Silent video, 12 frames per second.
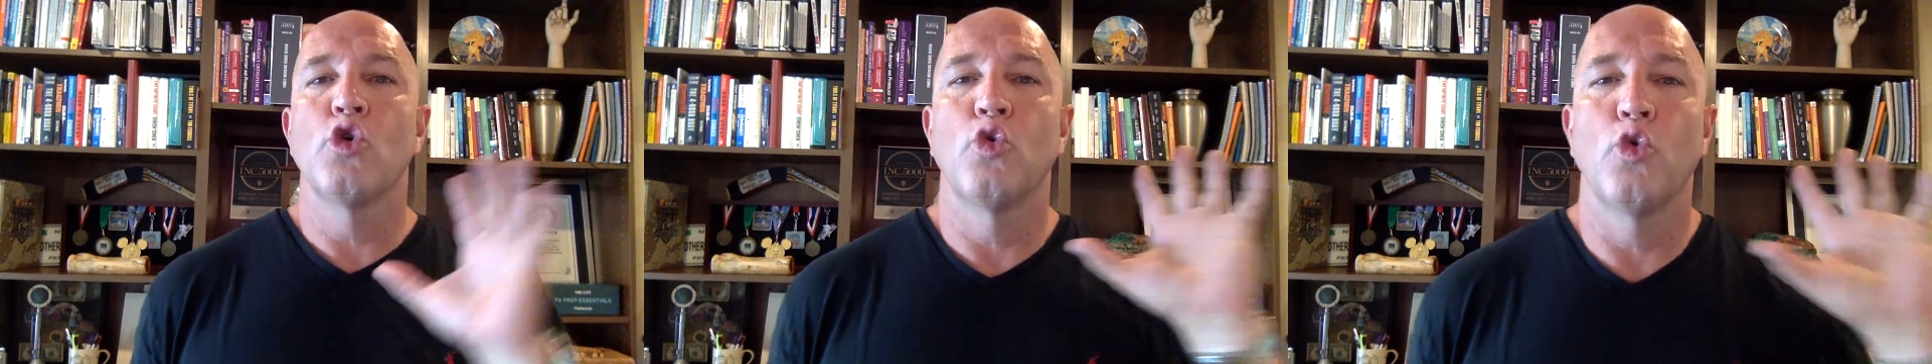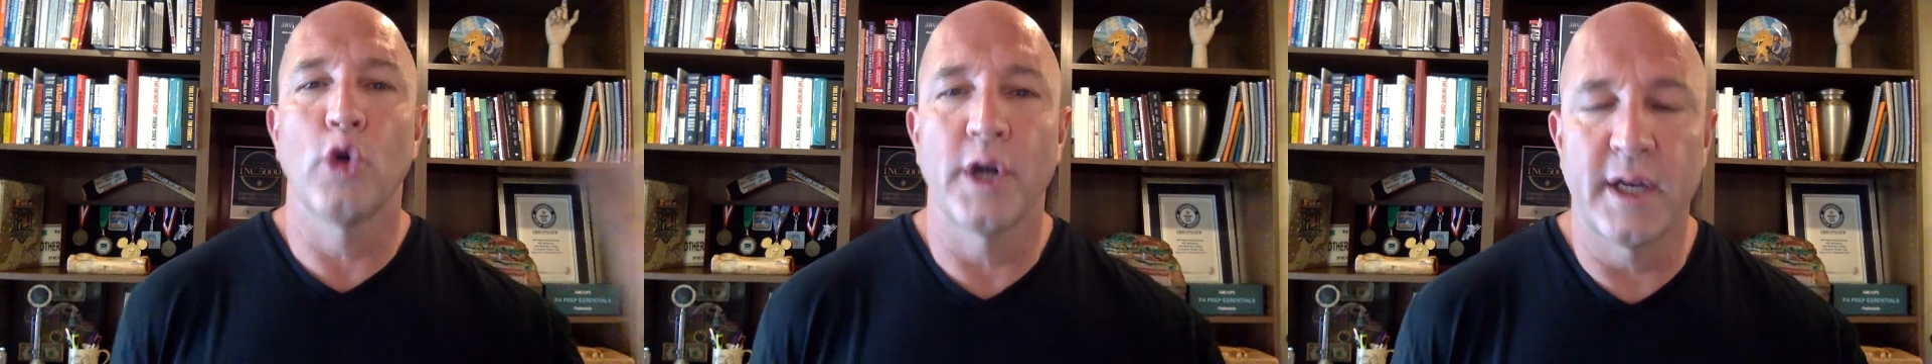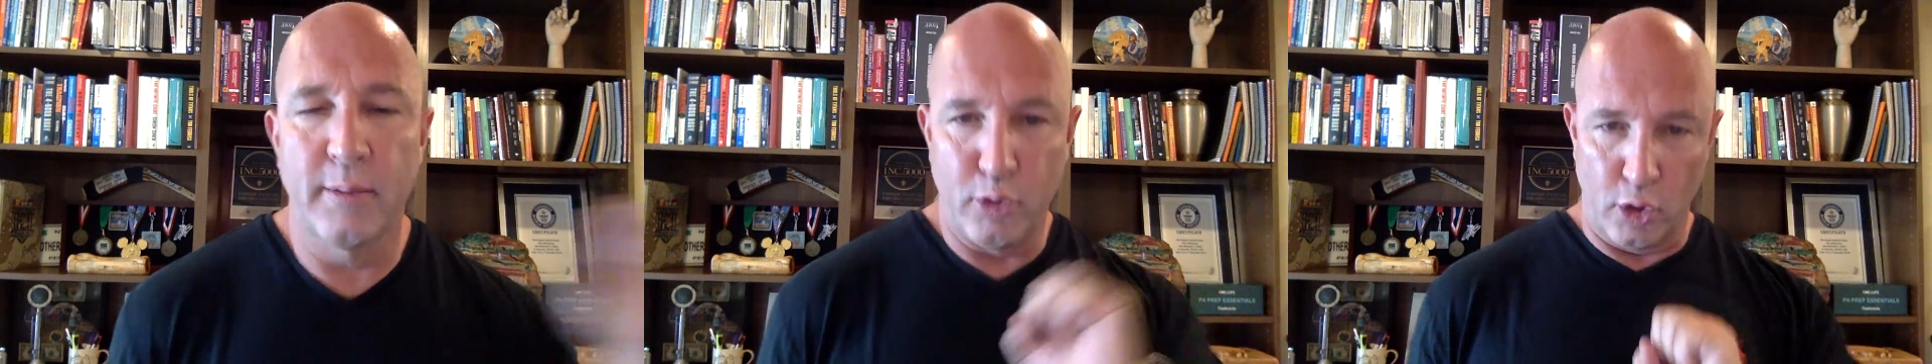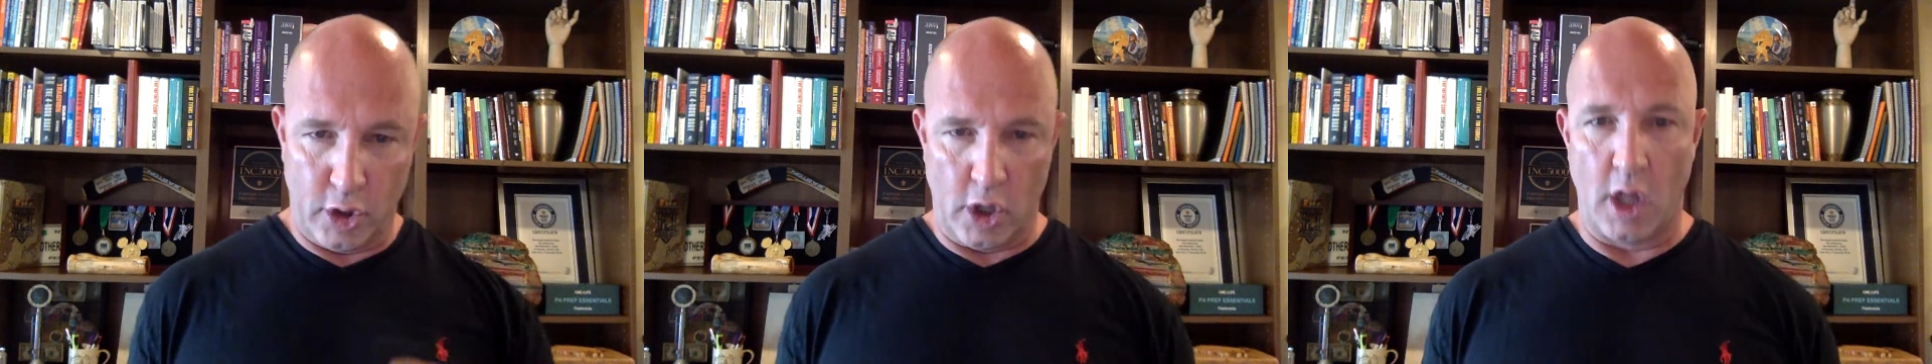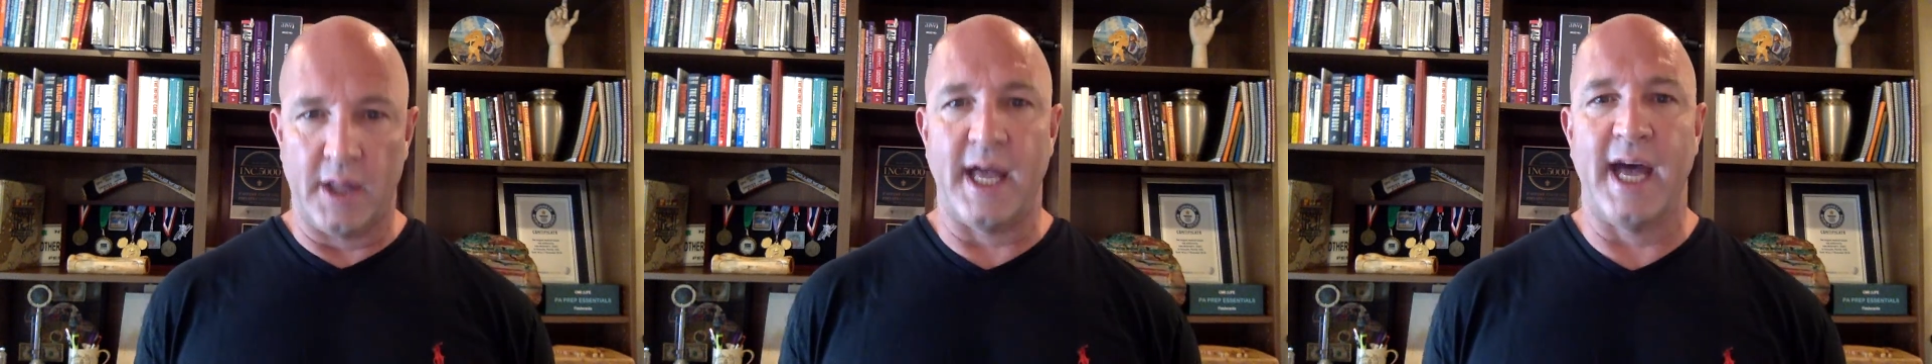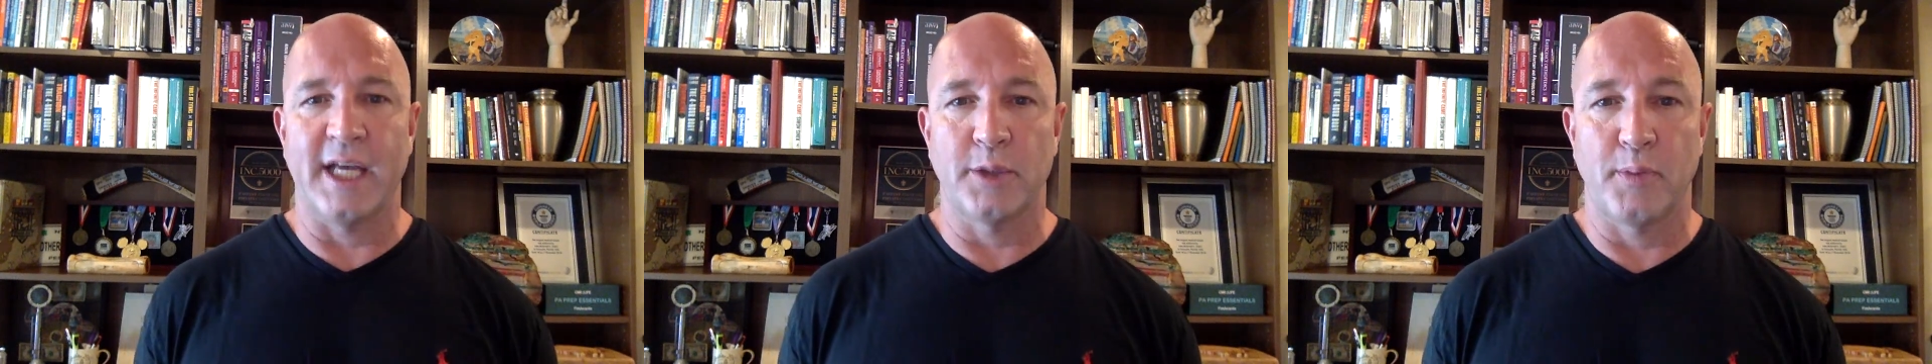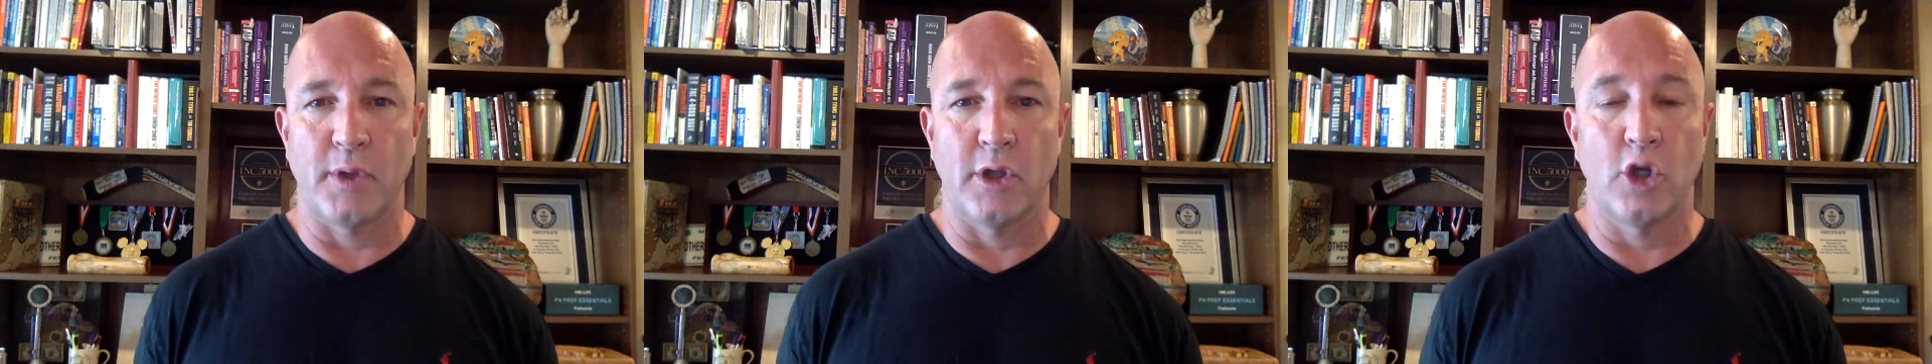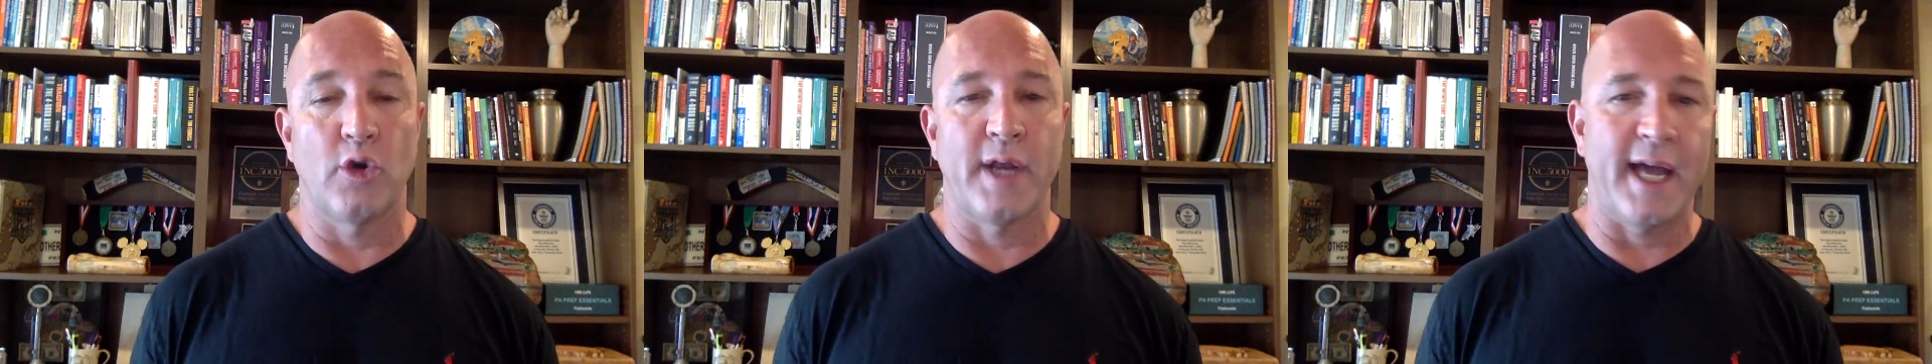We're going to put it all in the hospital.
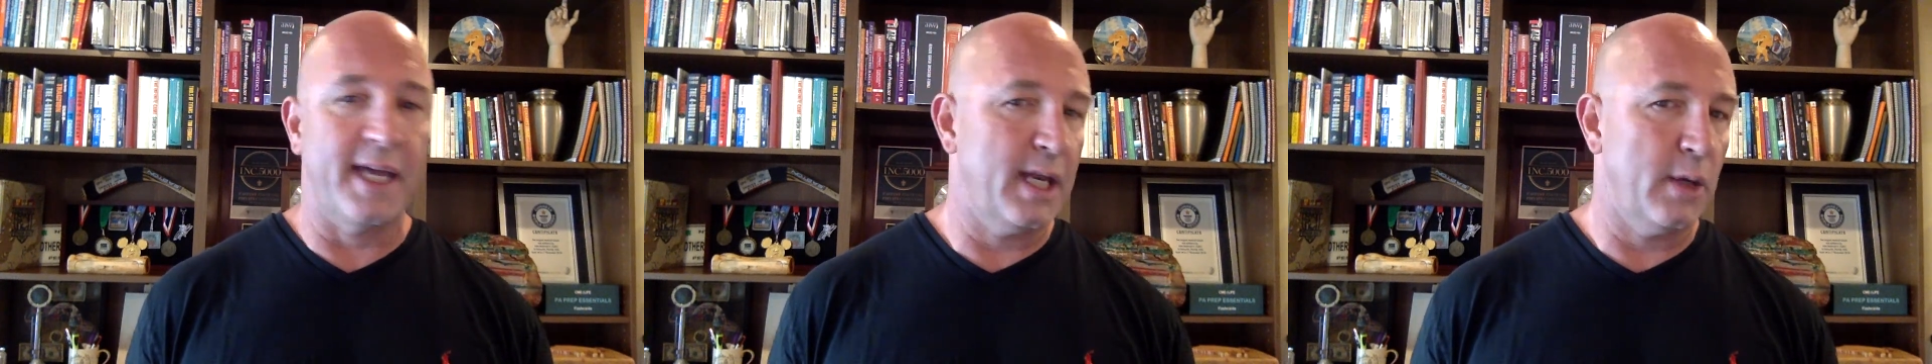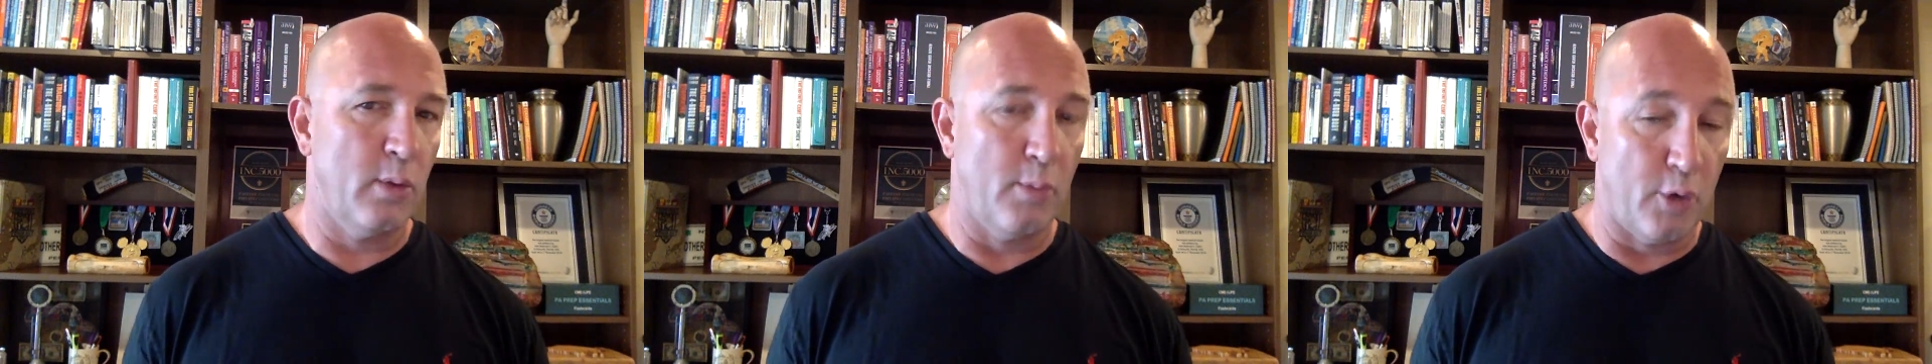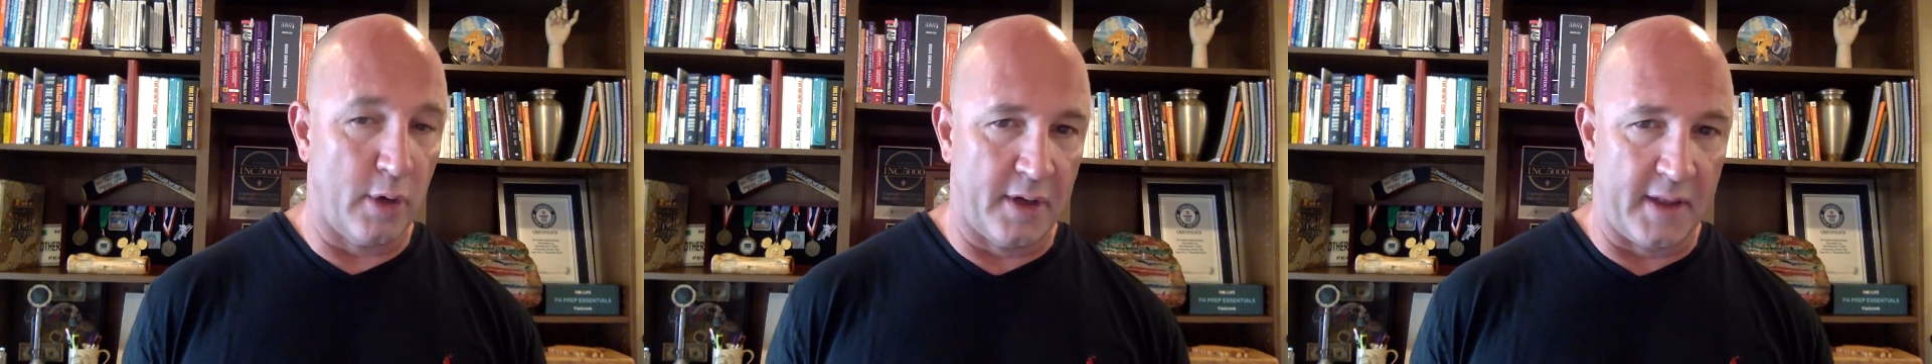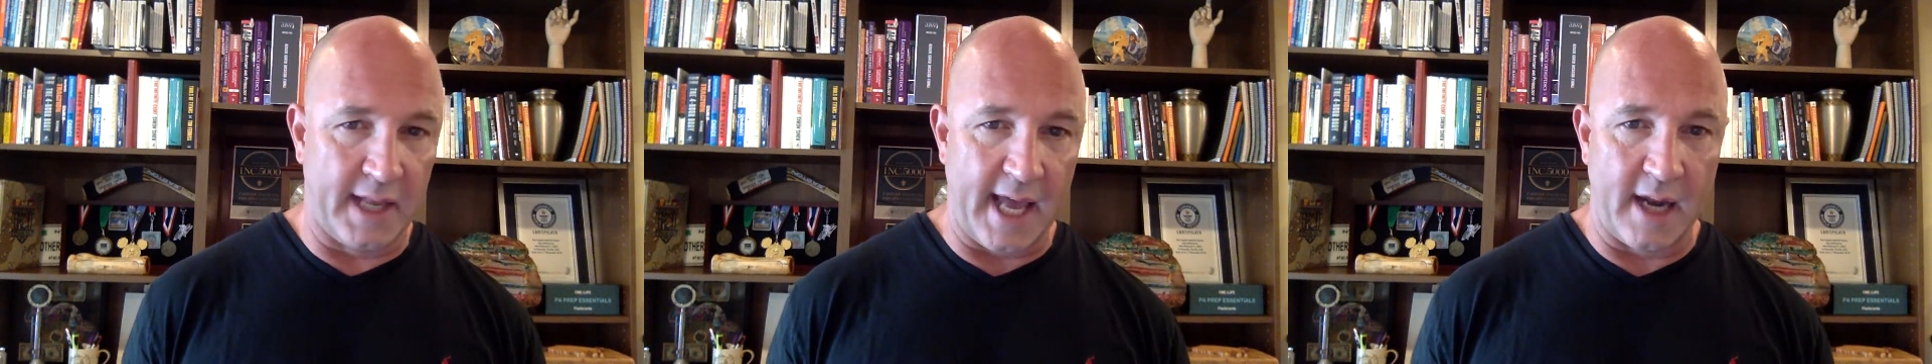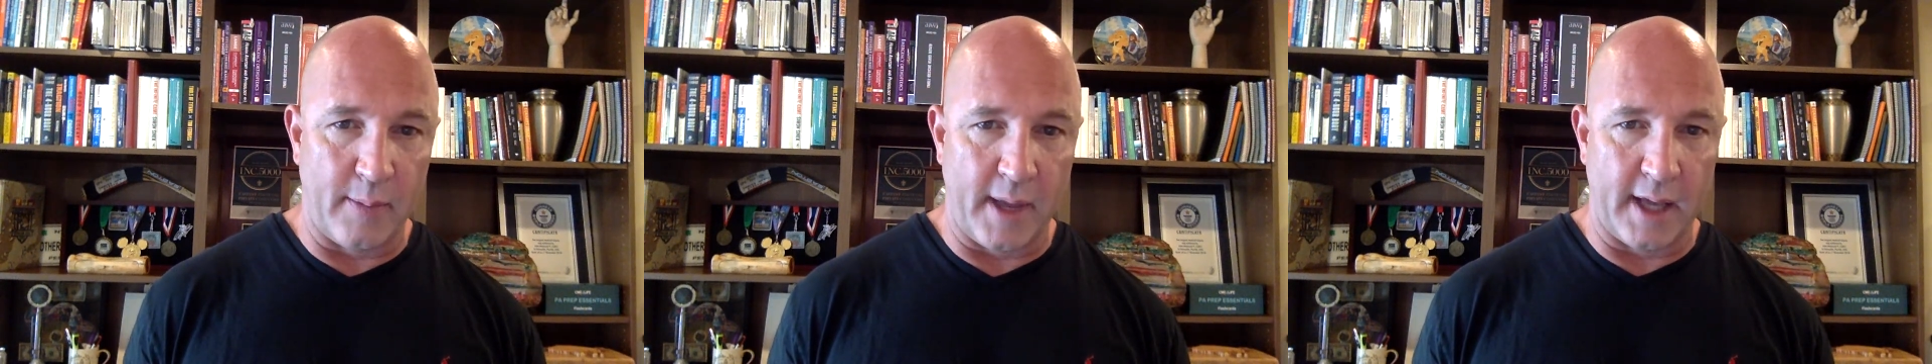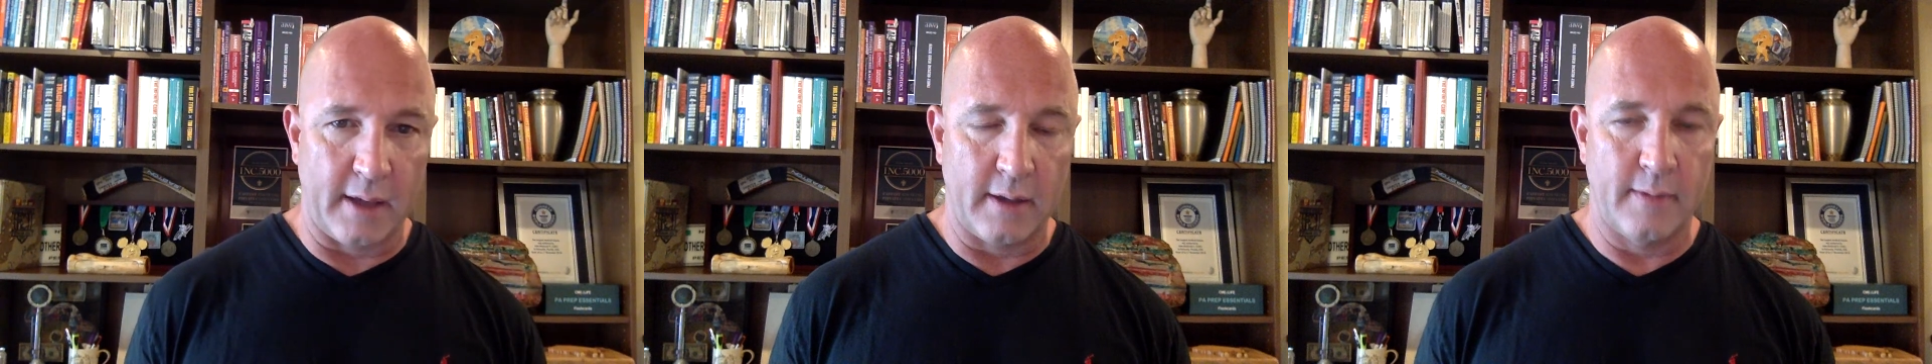You're not getting reported to the data bank.